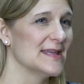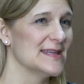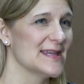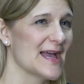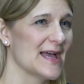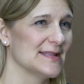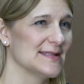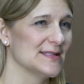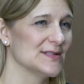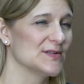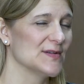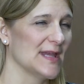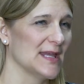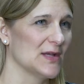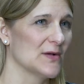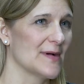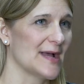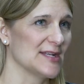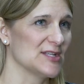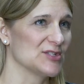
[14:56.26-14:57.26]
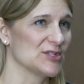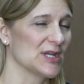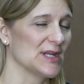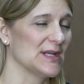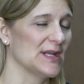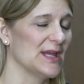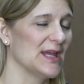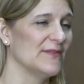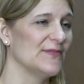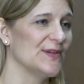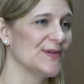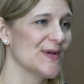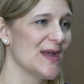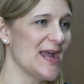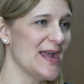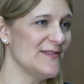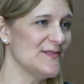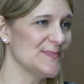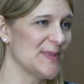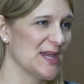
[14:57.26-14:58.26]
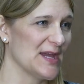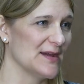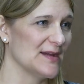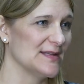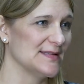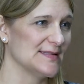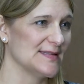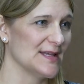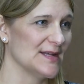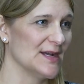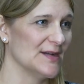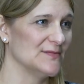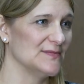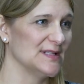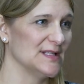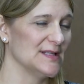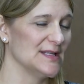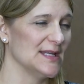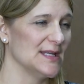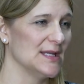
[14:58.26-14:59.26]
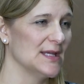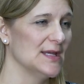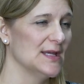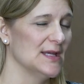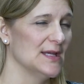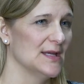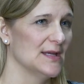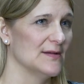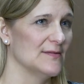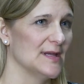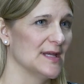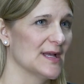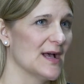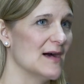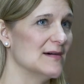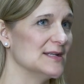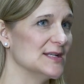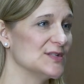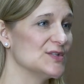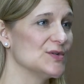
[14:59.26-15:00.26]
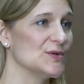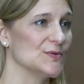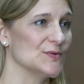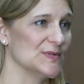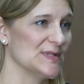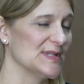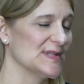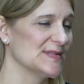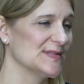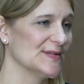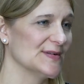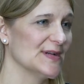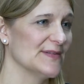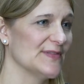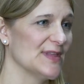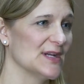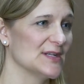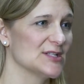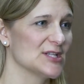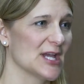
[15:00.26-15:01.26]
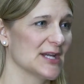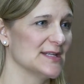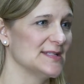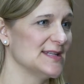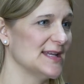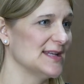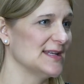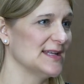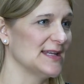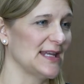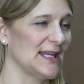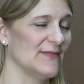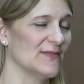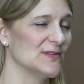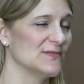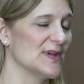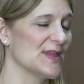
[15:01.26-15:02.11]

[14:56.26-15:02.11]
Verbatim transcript: Yeah, it's a great question. If you have parents that are really we call it attuned. So if they're checked in even